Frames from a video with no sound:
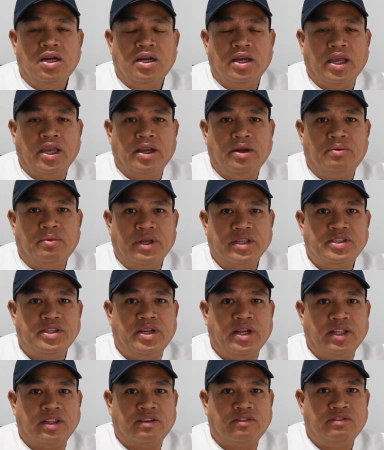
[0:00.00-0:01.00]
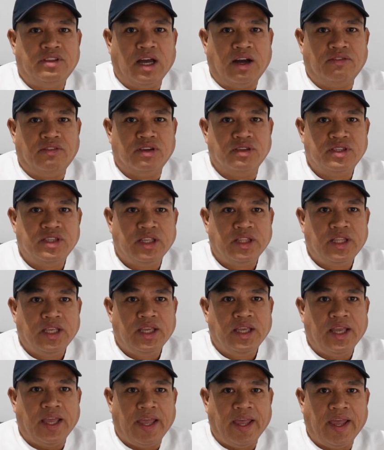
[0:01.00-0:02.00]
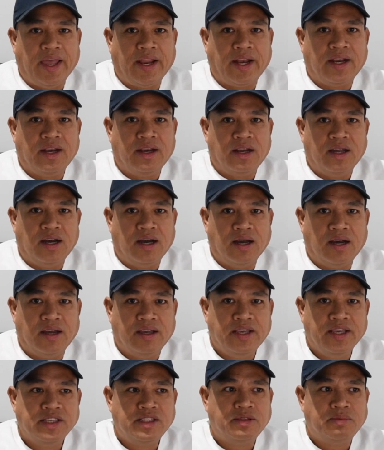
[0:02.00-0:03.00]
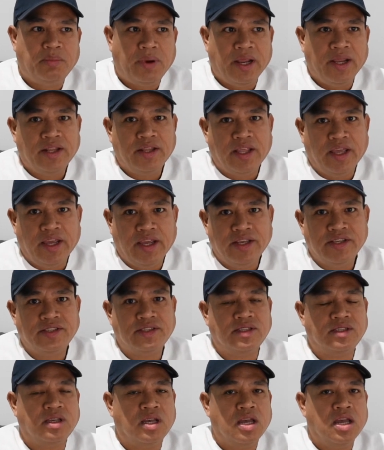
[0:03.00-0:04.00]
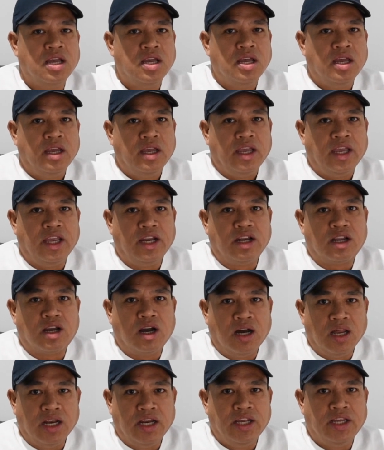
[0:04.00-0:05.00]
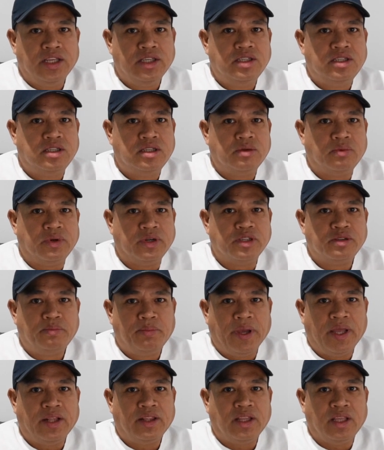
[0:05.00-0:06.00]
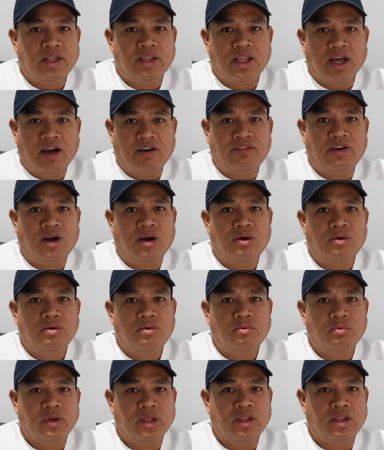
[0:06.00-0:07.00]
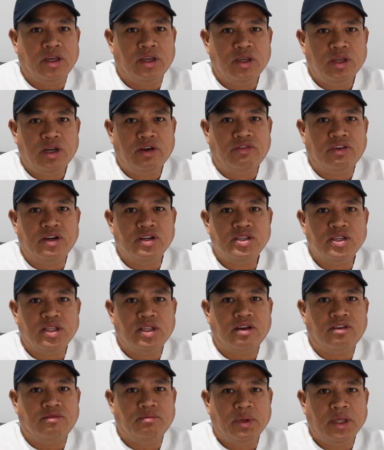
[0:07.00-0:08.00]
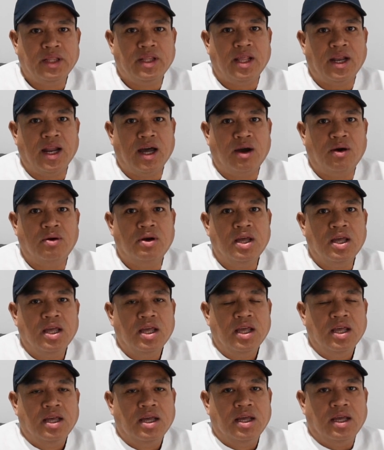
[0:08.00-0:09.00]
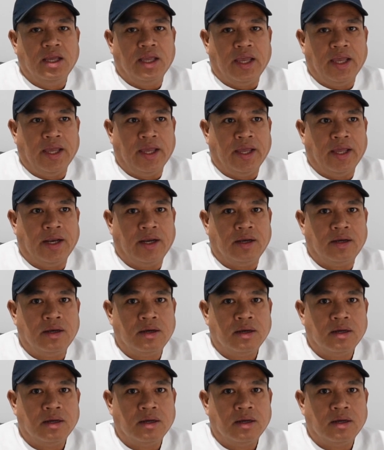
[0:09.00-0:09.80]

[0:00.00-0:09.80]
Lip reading: a resident of Davao City, and his playing days in college were spent in Davao with the University of Mindanao, and